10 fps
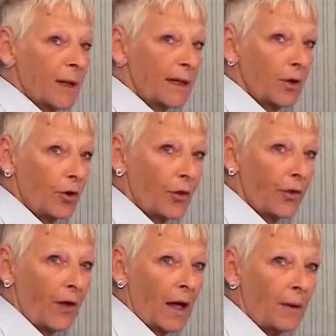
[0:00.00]
my
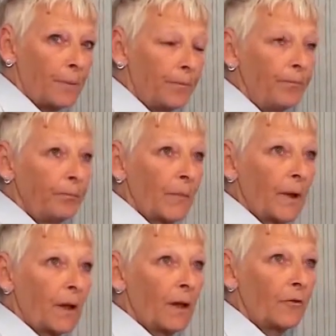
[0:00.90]
cloth
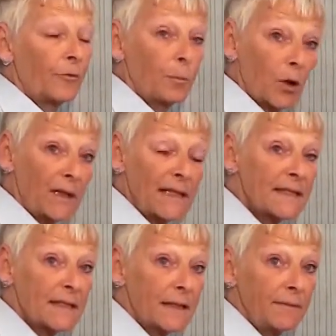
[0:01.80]
from
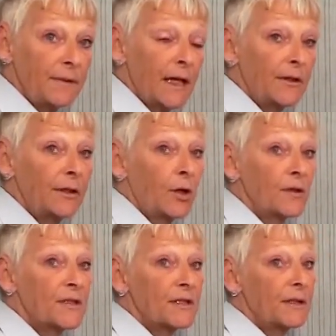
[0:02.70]
Polylister down in
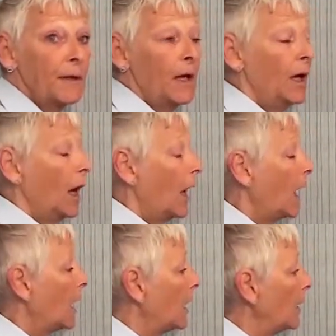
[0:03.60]
Gloucester,
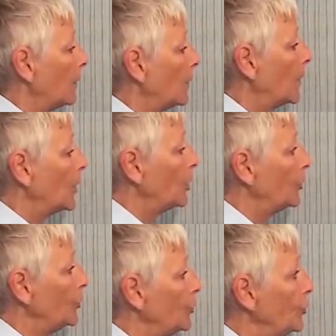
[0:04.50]

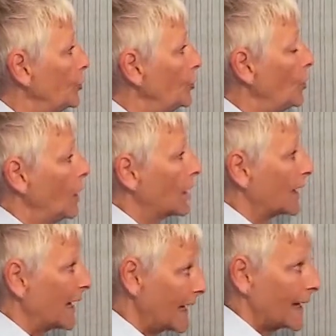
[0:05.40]
who
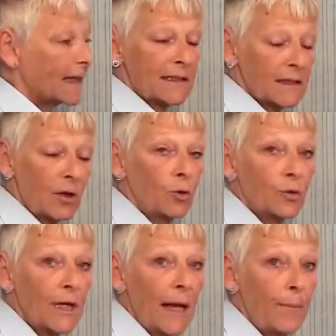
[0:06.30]
collects
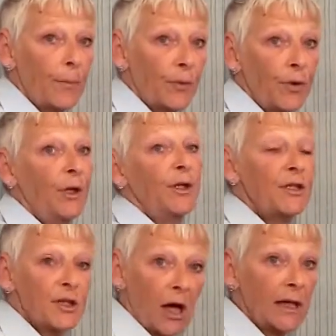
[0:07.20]
old hemp,
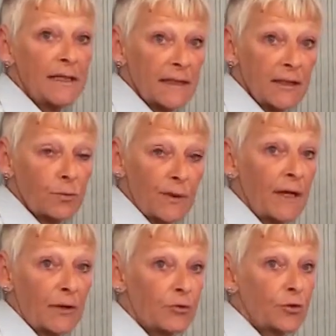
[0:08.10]
dyes it with
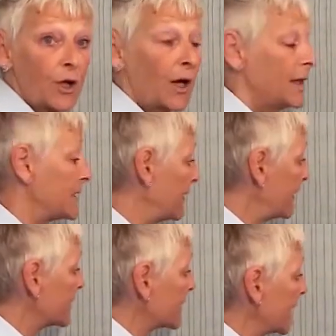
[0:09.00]
natural dyes, in
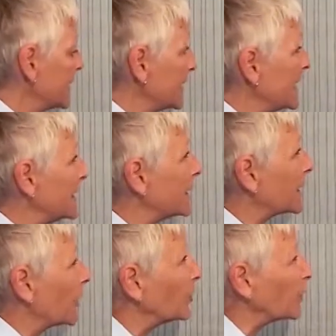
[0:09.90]
this case
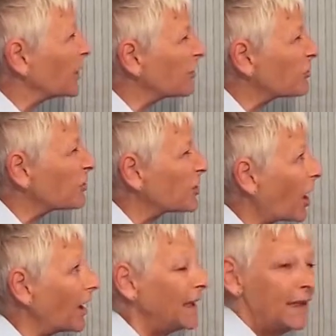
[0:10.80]
indigo with a
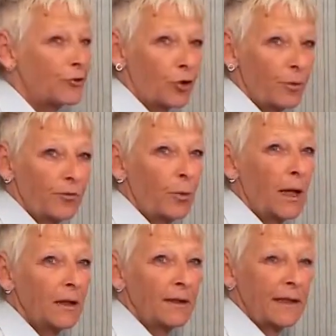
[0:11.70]
tiny drop of
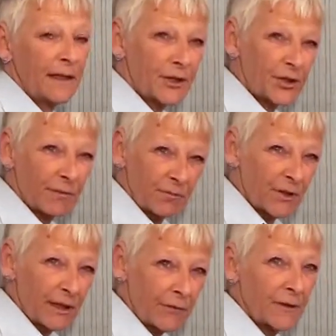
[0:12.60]
weld in it
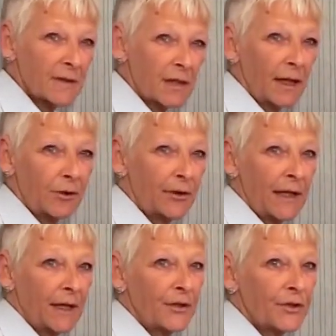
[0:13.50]
to give it a slight
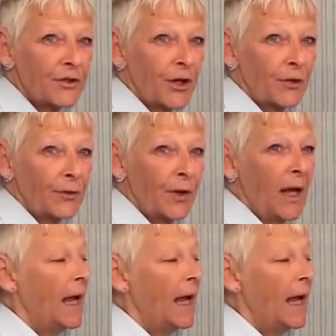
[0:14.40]
green undertone.